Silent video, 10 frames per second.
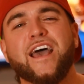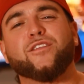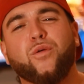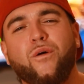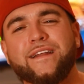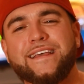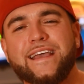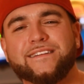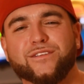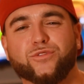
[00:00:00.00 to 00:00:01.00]

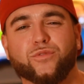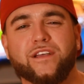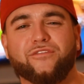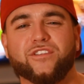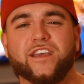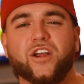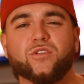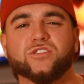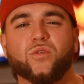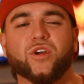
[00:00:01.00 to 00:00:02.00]
28-3 for the
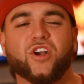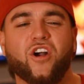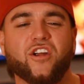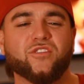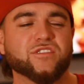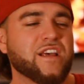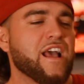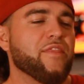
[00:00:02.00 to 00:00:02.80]
Arizona Cardinals.